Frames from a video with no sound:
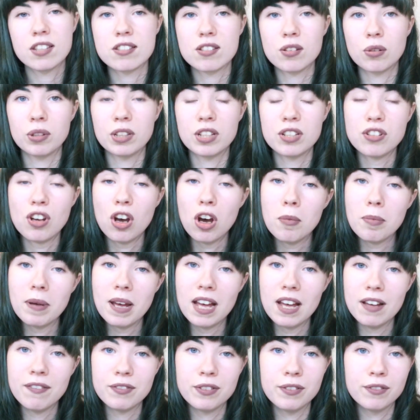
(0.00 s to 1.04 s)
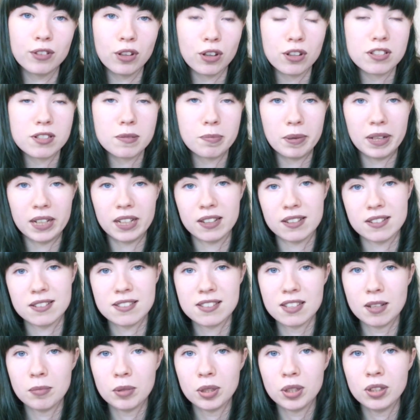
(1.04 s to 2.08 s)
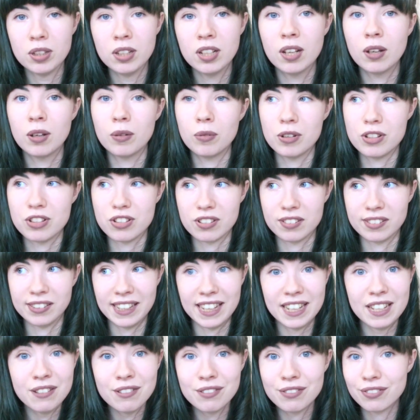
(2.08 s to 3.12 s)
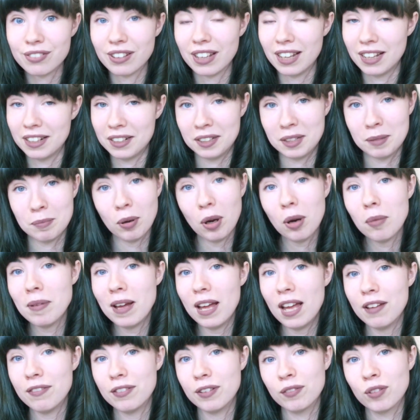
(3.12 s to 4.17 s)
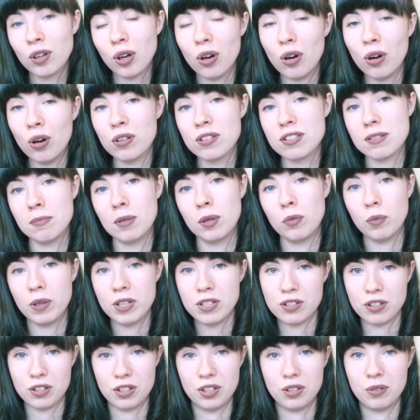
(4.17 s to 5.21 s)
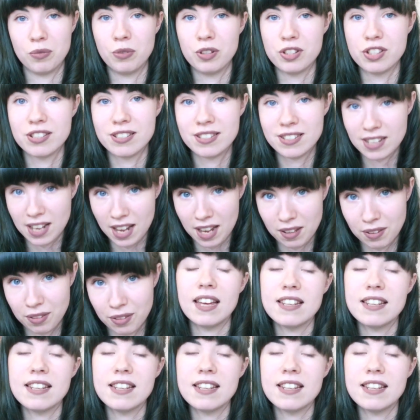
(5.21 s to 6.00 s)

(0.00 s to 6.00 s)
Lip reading: So in the top half you've got spring and summer, which is life, and in the bottom half you've got autumn and winter, which is death.